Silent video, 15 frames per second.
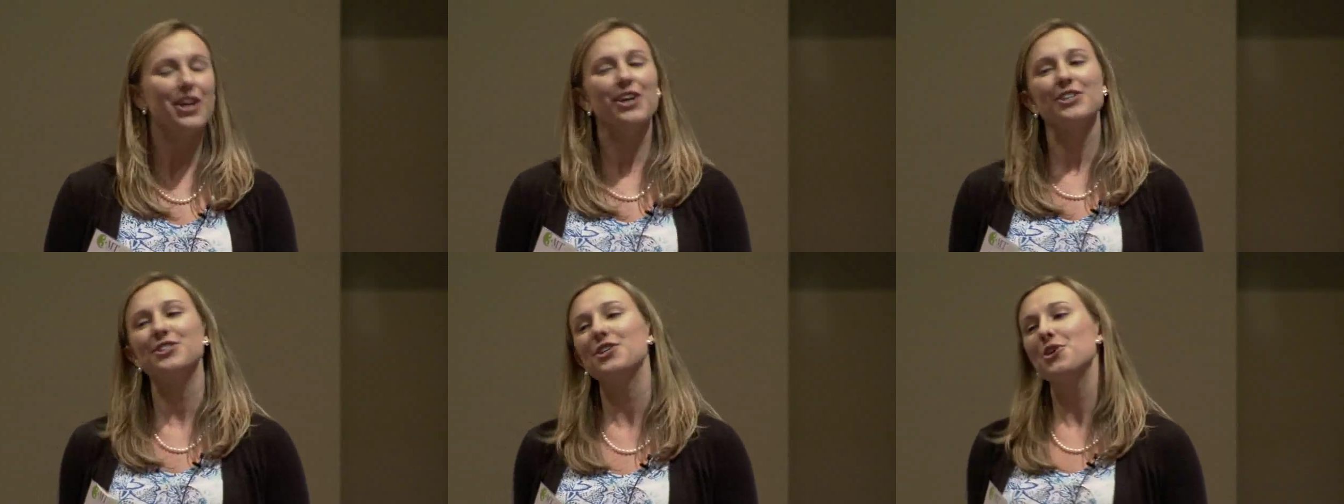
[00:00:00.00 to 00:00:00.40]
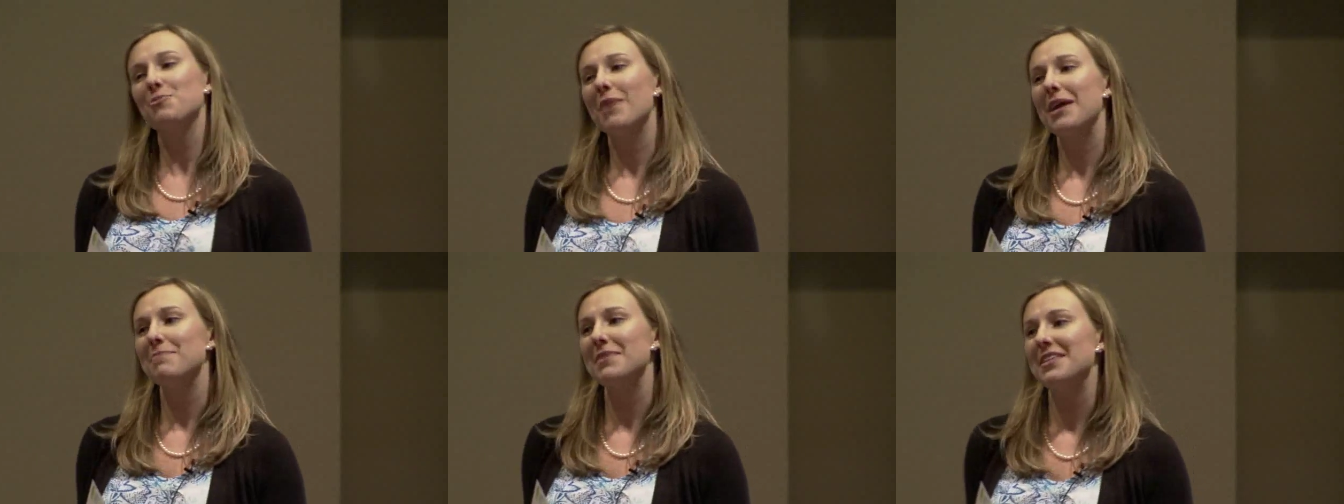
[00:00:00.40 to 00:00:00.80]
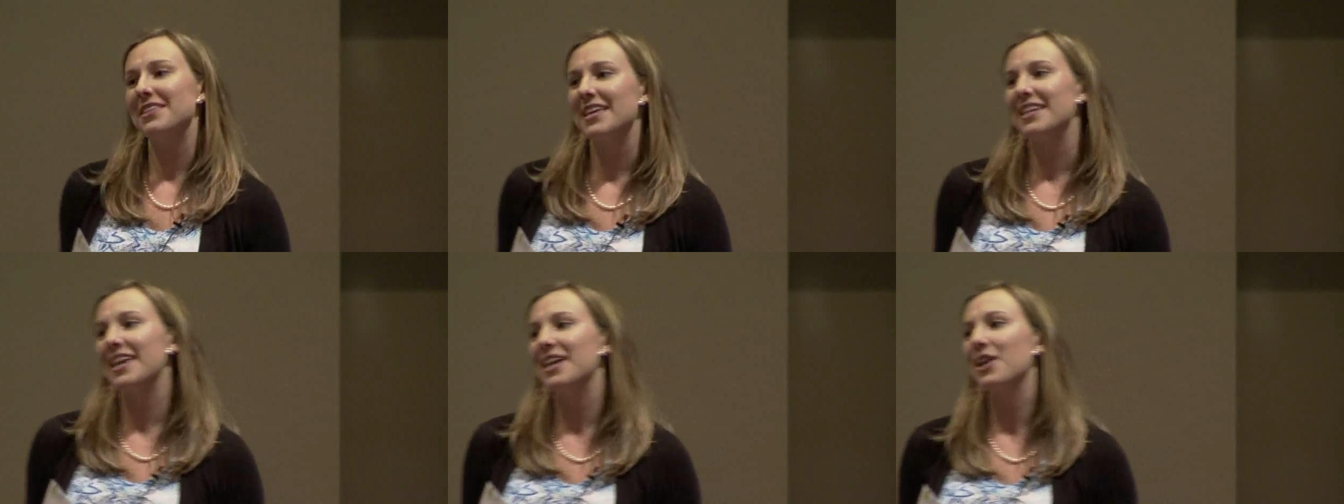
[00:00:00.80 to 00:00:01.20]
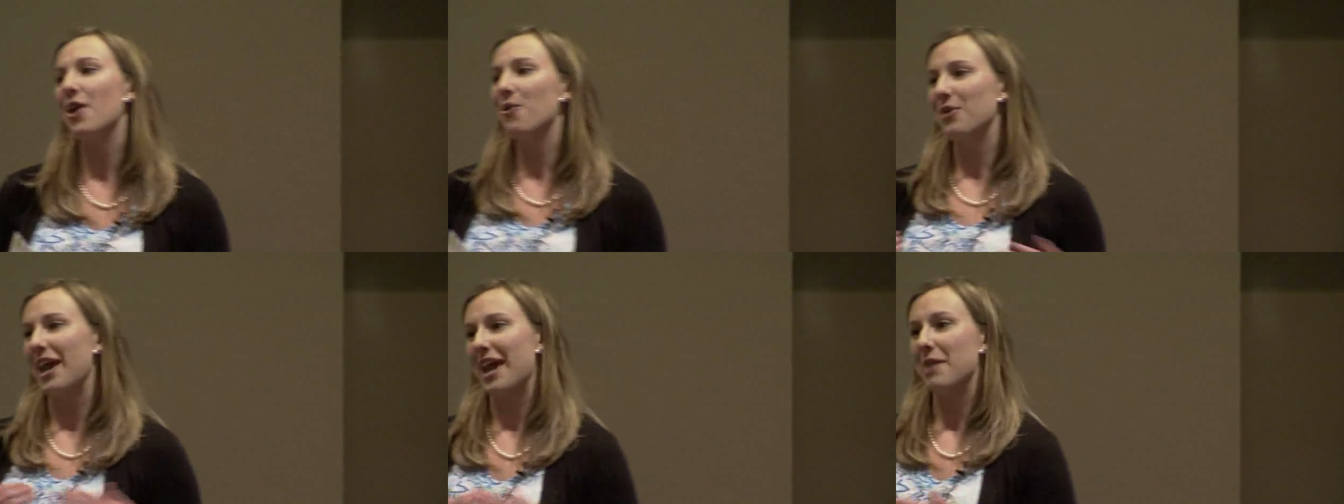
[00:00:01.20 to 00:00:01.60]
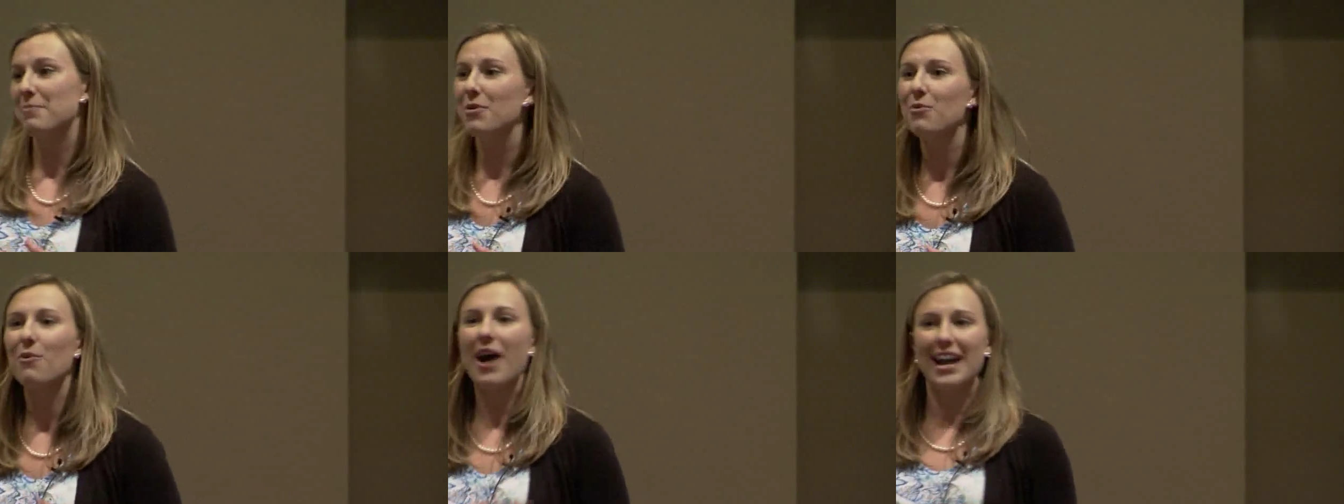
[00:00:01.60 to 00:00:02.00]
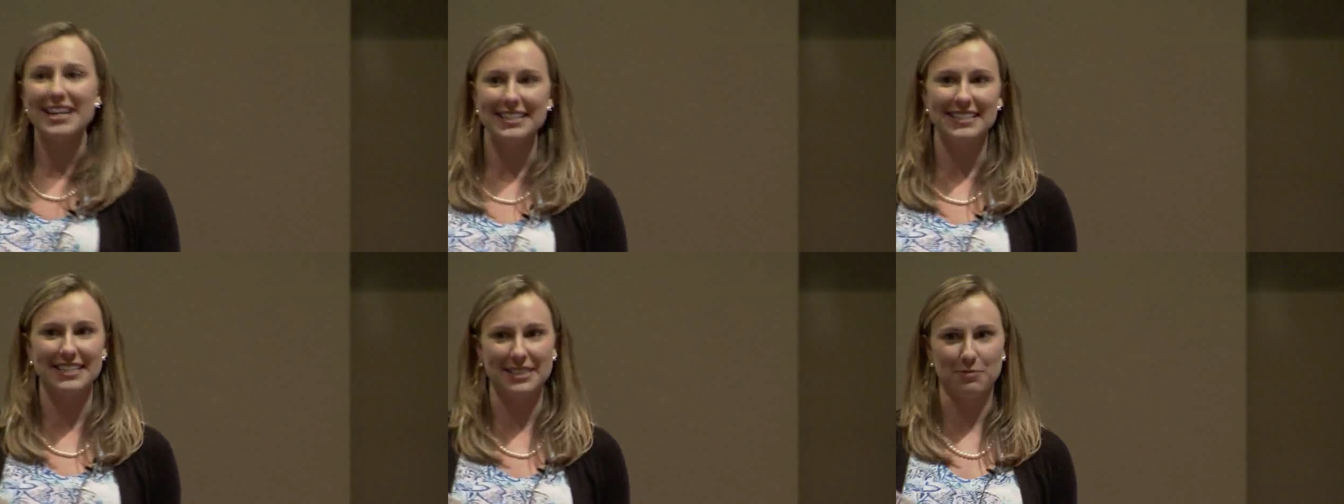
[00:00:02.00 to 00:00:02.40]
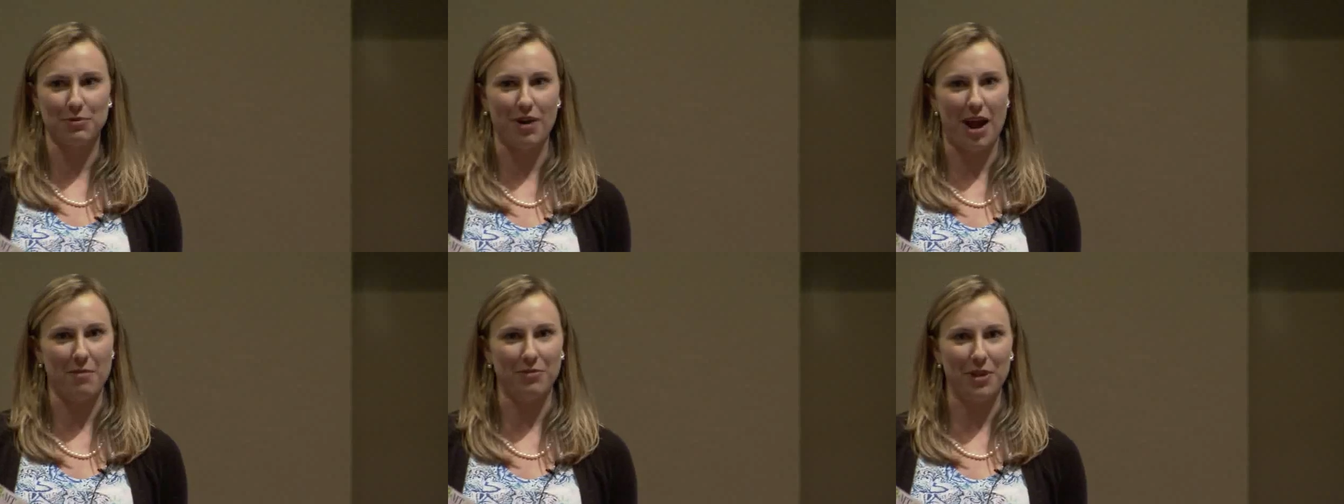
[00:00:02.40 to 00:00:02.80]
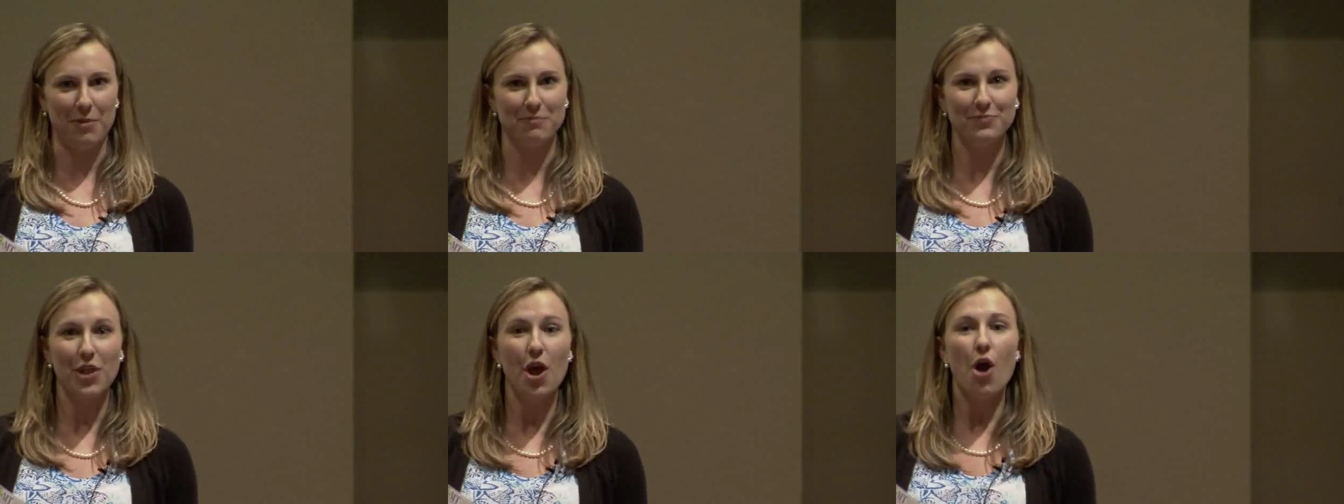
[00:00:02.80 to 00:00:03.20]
So you might be thinking, okay, but why is this a problem?